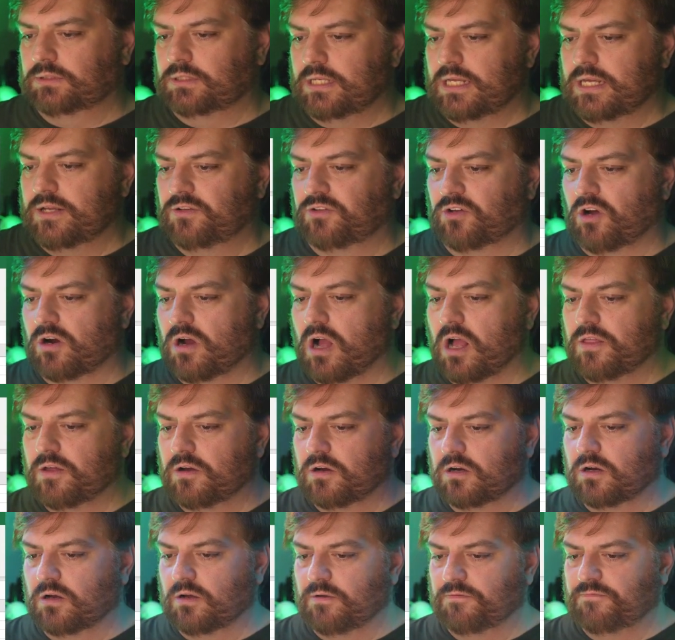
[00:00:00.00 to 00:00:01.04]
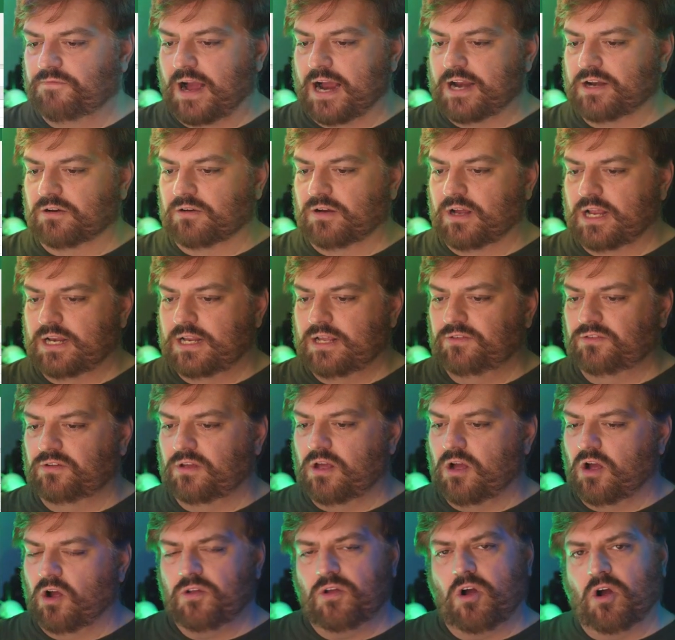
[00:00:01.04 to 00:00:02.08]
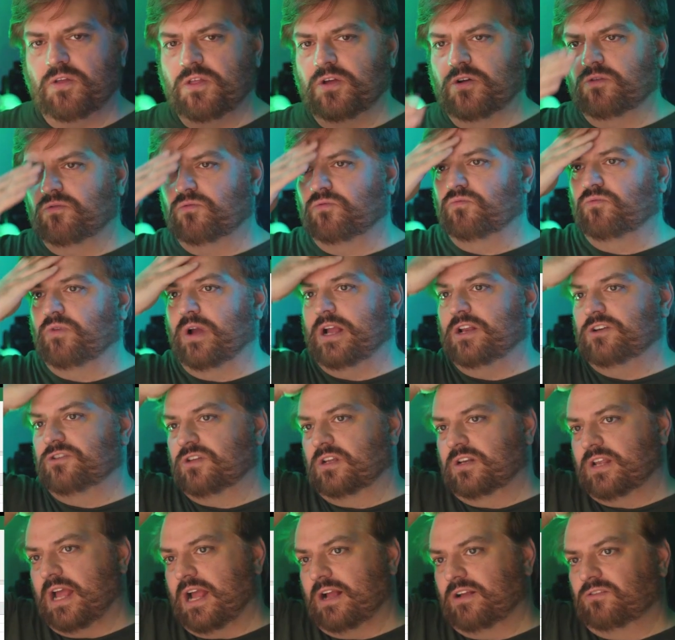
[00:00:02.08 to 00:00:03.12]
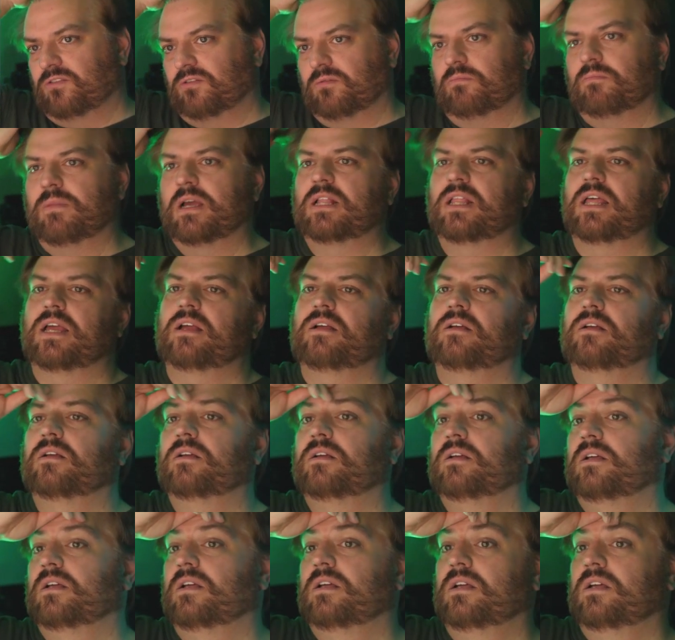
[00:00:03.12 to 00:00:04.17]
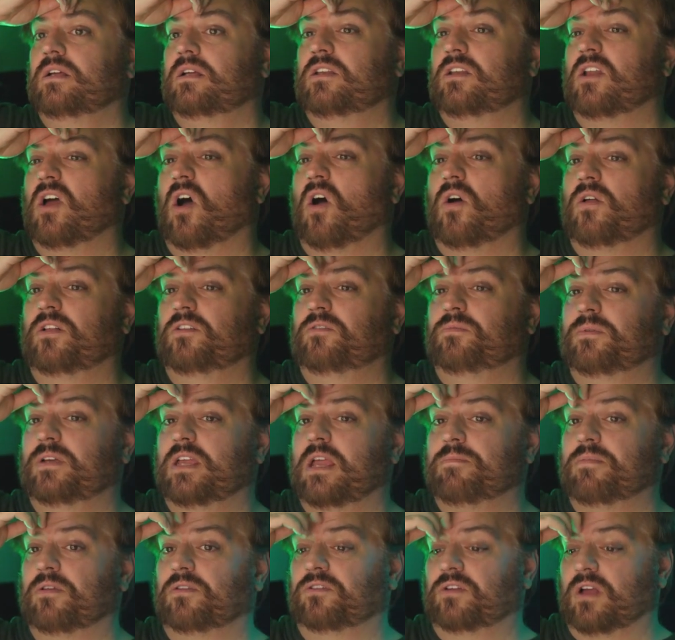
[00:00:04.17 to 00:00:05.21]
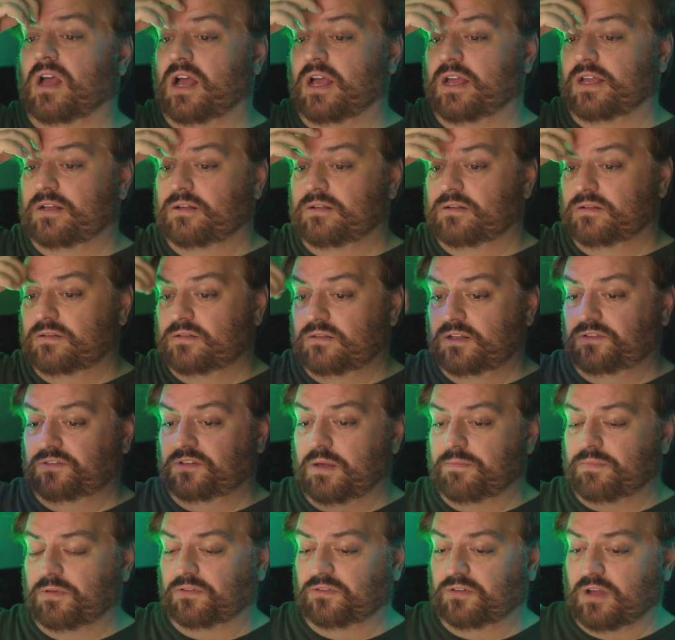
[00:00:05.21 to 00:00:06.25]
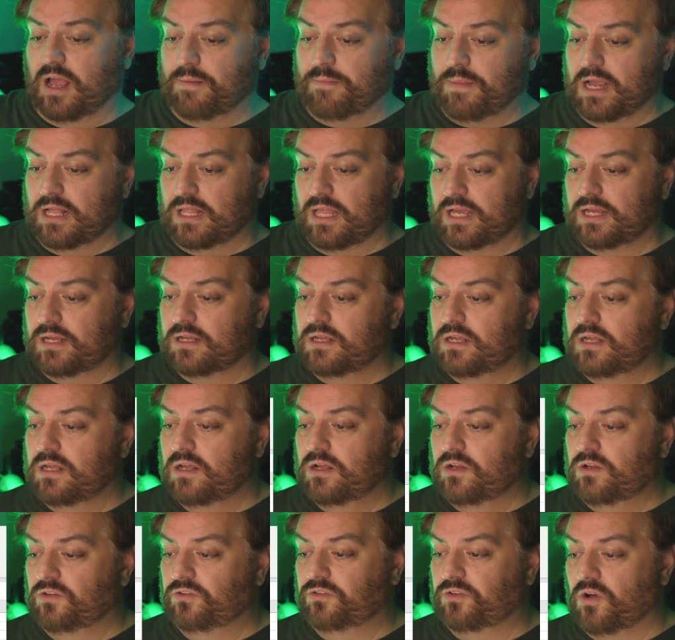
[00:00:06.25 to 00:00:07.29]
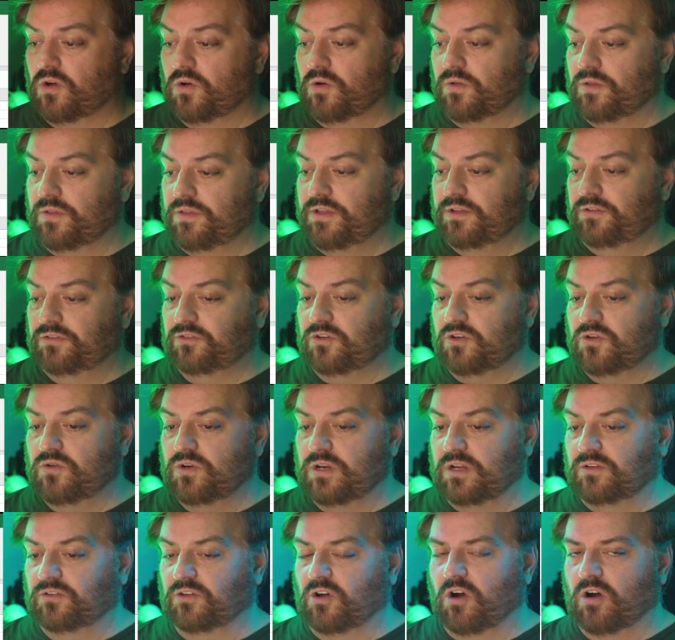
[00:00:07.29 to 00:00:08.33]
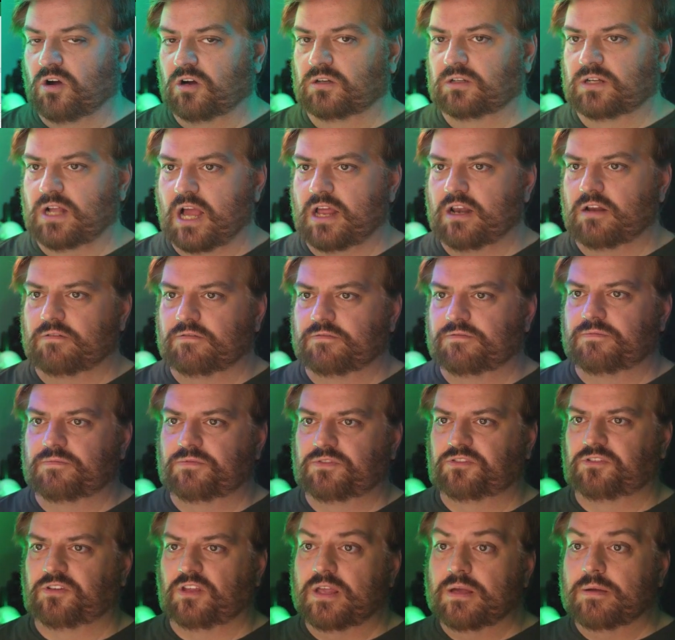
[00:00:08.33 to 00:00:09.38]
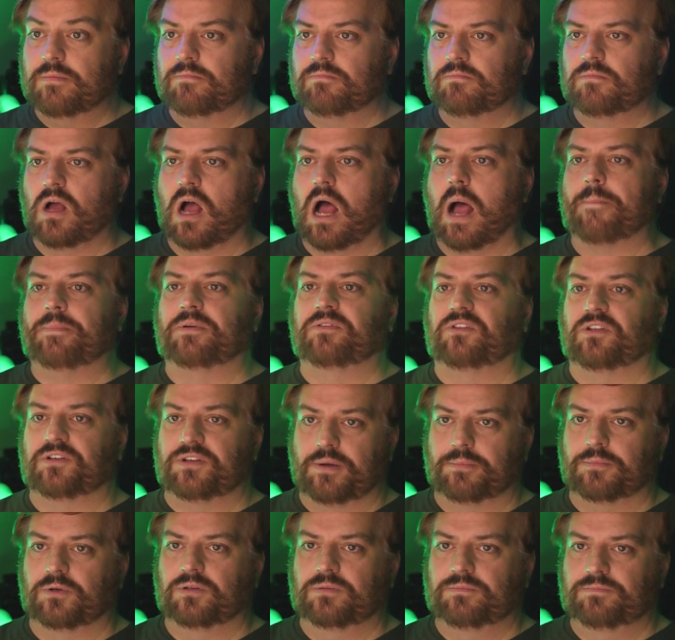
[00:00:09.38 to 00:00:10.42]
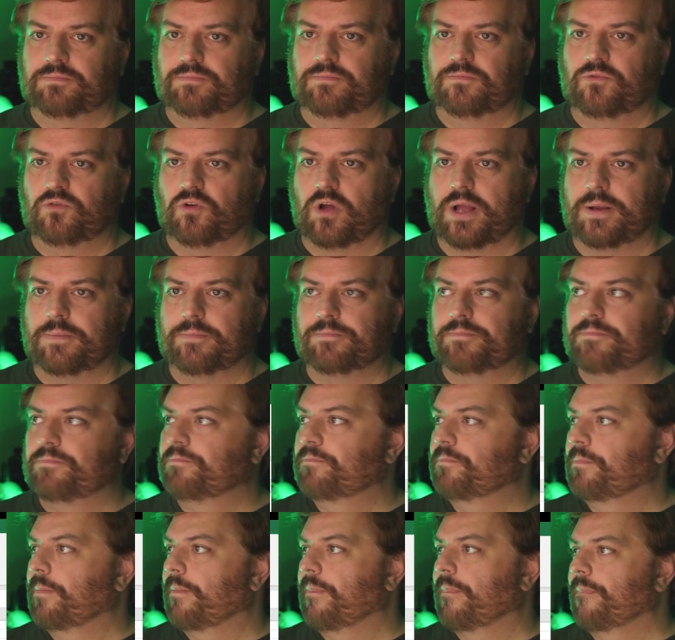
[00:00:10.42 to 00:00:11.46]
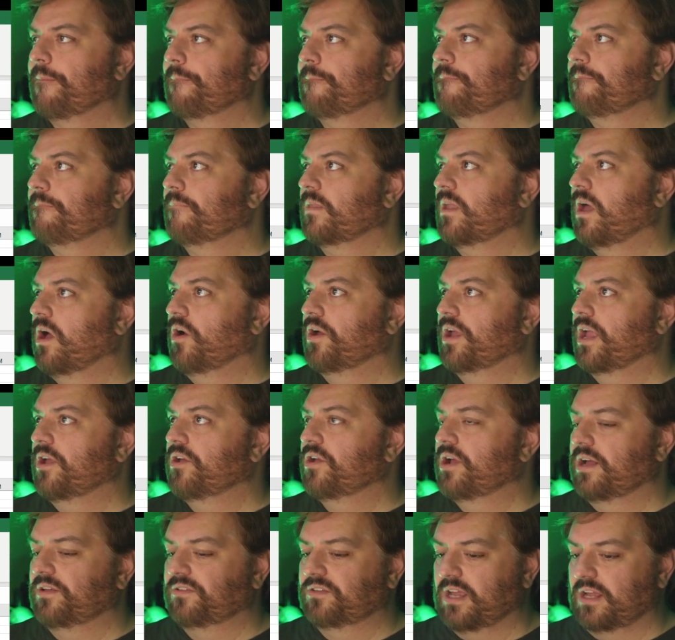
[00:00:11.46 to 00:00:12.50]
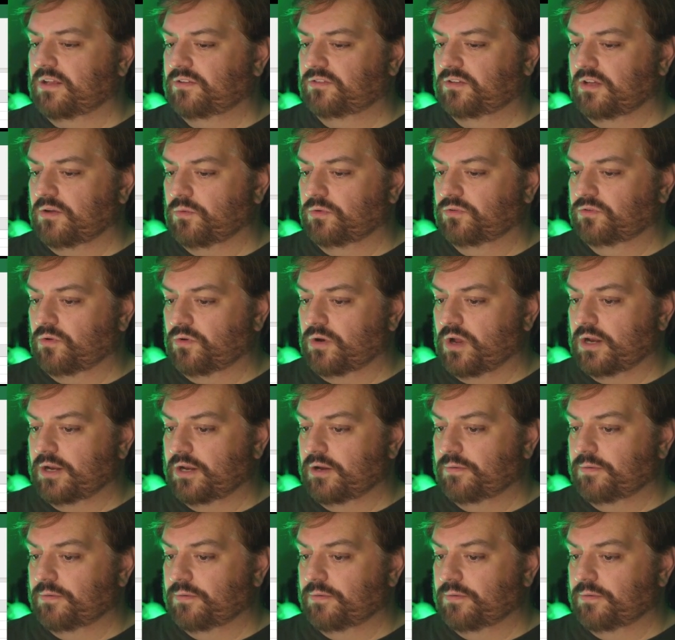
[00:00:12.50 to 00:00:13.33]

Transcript: is our other fighter. And he's are there ranged attacks melee? No, let's keep this guy. Let's keep this guy melee. So this dude is our kind of slim opposite number, right? Oh yeah, you guys can't see what's going on